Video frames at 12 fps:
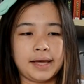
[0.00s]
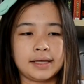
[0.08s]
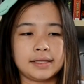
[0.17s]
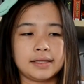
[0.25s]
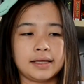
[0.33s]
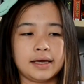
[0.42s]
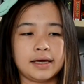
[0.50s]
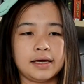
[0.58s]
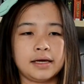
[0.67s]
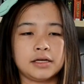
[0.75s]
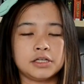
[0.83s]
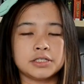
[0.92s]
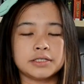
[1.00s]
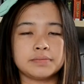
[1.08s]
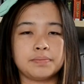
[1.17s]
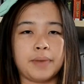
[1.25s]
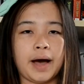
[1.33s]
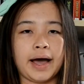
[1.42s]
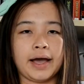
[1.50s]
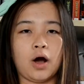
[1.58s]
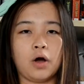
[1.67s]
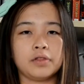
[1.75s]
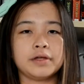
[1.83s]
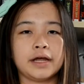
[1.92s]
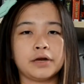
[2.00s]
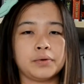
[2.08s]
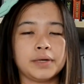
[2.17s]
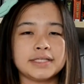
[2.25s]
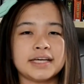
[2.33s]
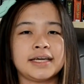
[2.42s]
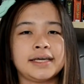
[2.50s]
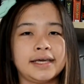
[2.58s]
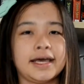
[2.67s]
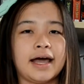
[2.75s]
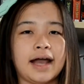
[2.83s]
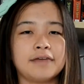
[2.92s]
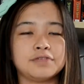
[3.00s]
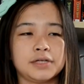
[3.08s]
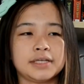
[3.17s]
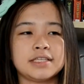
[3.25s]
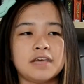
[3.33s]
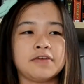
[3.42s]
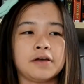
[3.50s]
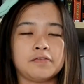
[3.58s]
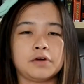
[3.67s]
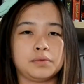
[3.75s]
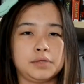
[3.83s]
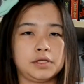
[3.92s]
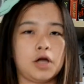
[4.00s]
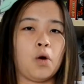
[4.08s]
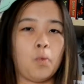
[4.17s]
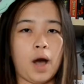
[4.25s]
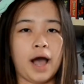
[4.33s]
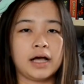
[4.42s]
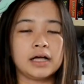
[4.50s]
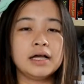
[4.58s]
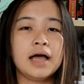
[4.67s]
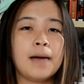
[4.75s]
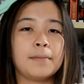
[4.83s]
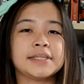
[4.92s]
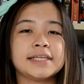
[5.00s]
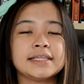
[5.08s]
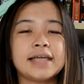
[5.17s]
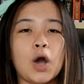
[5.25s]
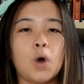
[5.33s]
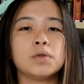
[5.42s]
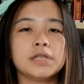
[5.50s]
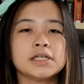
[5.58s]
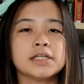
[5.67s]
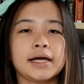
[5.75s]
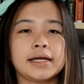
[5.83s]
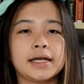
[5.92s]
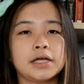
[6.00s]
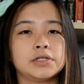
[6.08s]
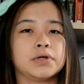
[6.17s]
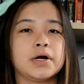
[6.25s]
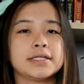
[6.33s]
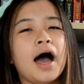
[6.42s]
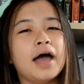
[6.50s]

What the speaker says: and they just buy all the Nendoroids I can get after like saving it for a really long while, but then they only collect Nendoroids.